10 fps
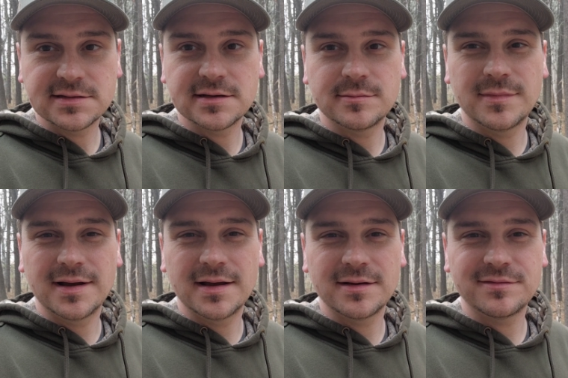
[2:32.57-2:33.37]

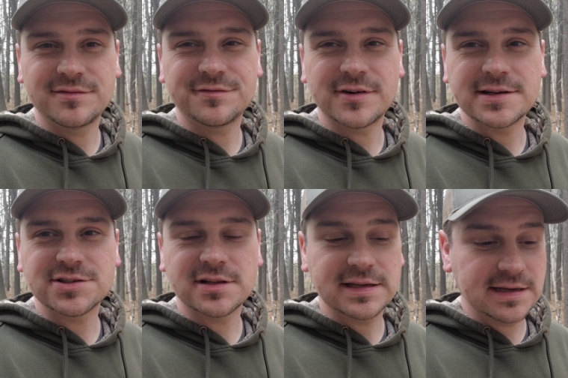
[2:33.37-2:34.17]
some
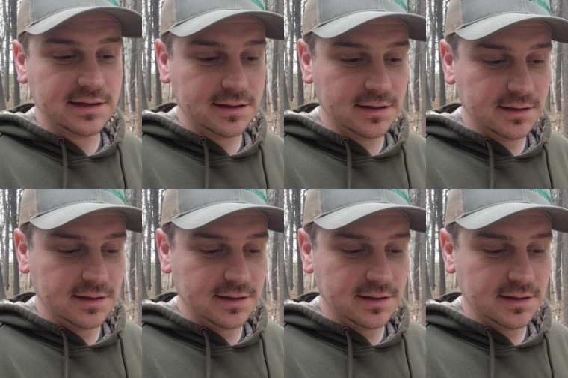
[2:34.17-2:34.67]
fresh, clean